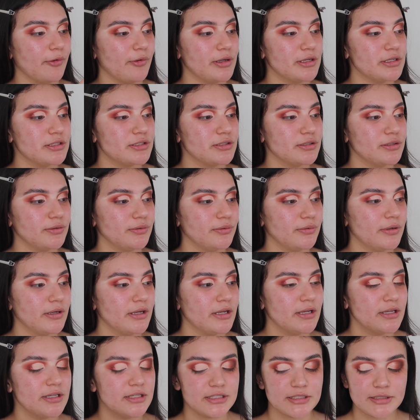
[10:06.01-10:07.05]
going to
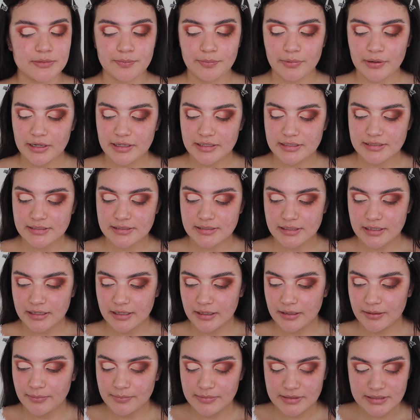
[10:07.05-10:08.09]
spray
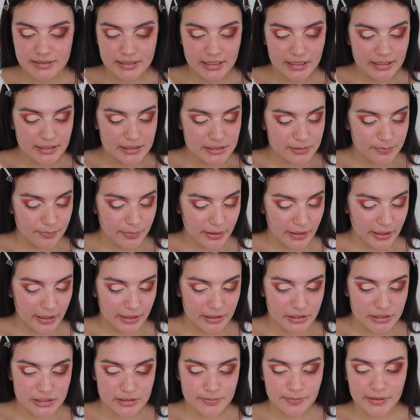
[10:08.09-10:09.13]
some setting
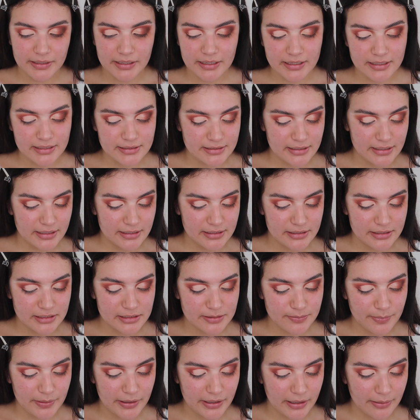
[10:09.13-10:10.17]
spray just because it does
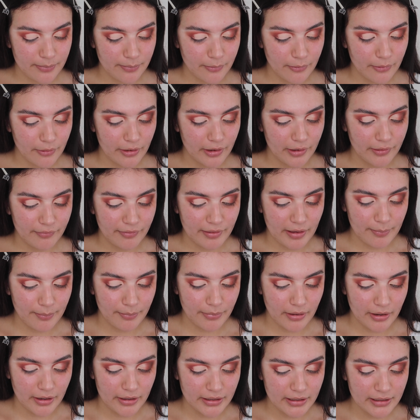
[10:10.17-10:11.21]
pick up more of that
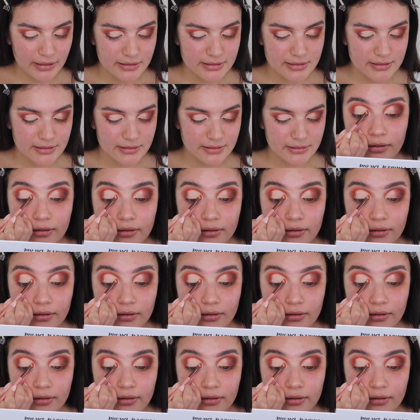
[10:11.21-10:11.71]
product.